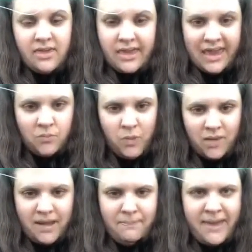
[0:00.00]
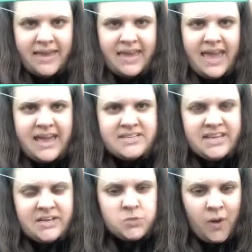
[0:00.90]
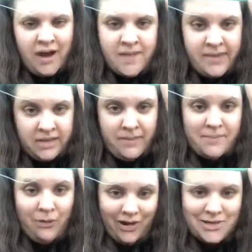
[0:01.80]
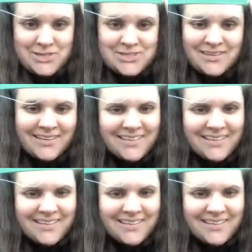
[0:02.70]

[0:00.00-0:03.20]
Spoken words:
and where my pinky ended is where I made my marks.